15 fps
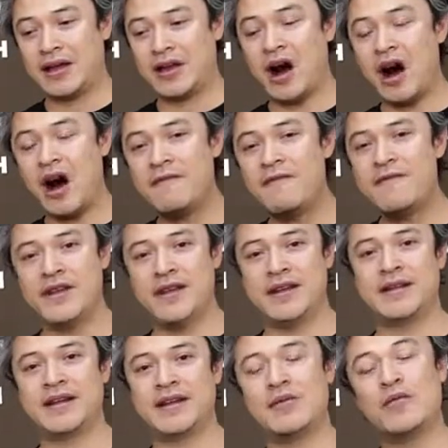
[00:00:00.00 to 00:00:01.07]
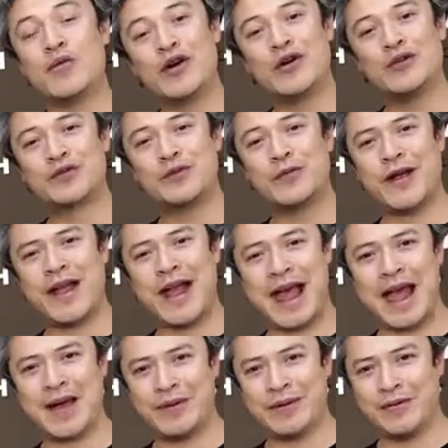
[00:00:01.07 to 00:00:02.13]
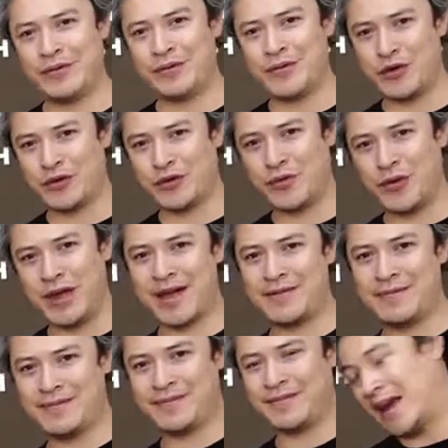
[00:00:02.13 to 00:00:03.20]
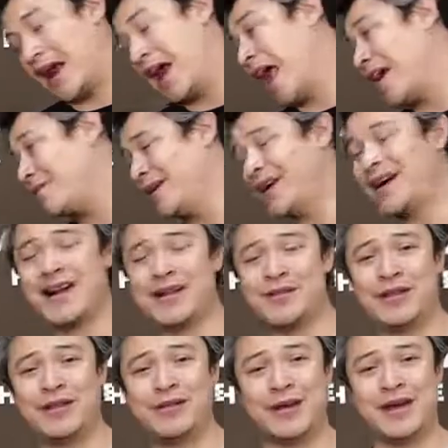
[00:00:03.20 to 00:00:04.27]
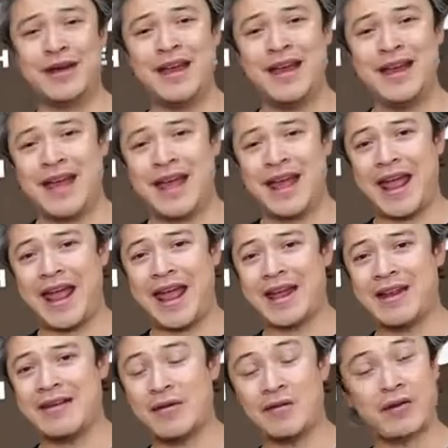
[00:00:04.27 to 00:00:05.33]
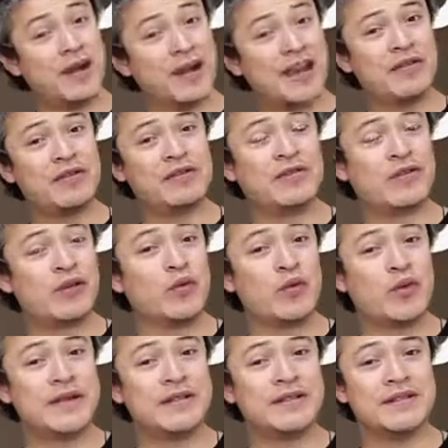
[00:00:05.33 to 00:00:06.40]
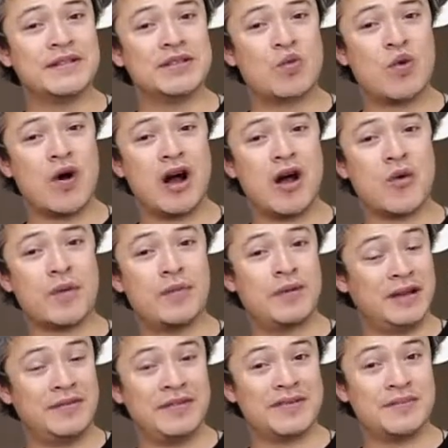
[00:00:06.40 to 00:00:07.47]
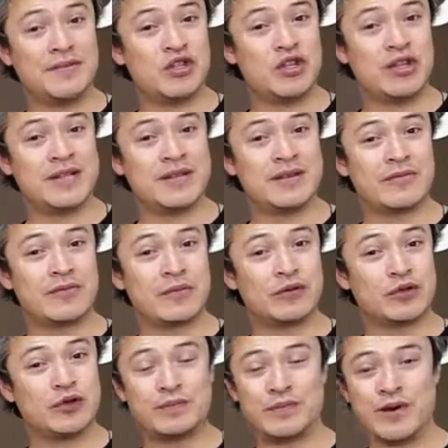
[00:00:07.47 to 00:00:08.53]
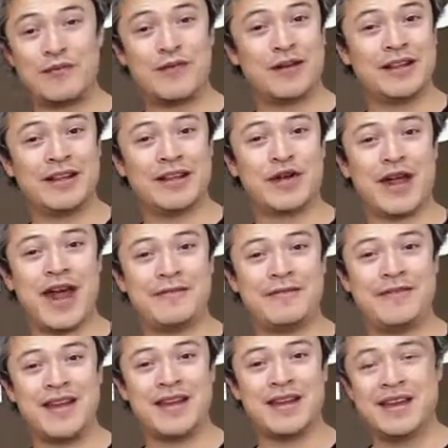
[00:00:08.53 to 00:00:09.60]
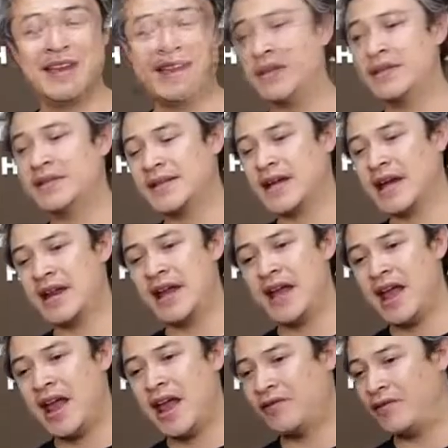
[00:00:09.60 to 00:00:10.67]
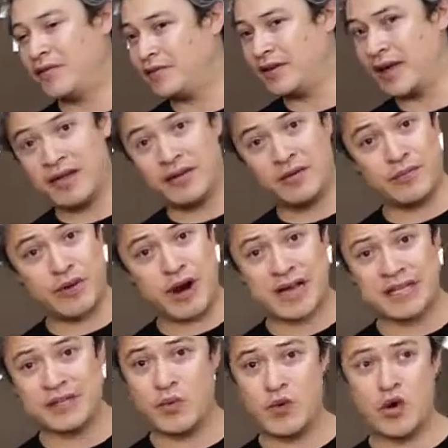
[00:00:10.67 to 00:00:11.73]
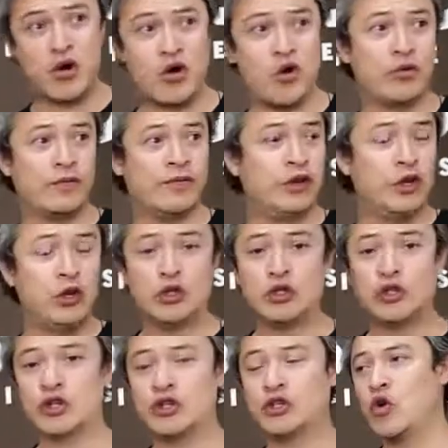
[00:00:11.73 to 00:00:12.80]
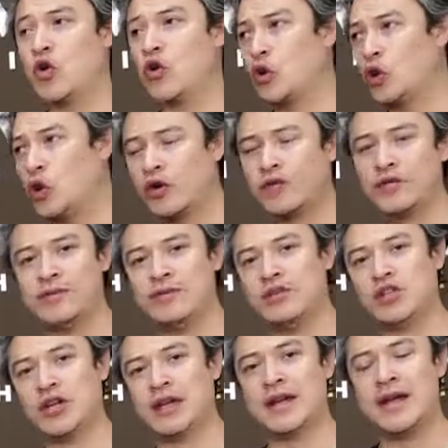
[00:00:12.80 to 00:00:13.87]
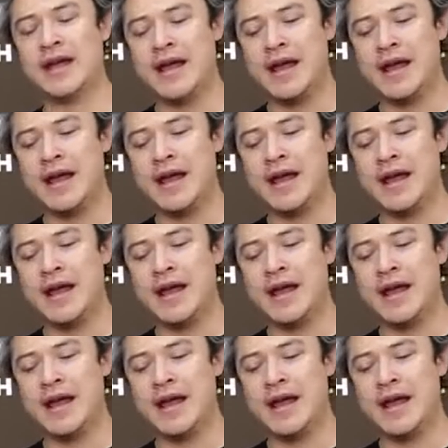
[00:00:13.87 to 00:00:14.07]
confident, and then we're also very happy in the product that I have behind with me. And I'm gonna give you a few reasons why we believe this machine will suit perfectly in your cafe. You can decide if it's either price point or features or look of the machine.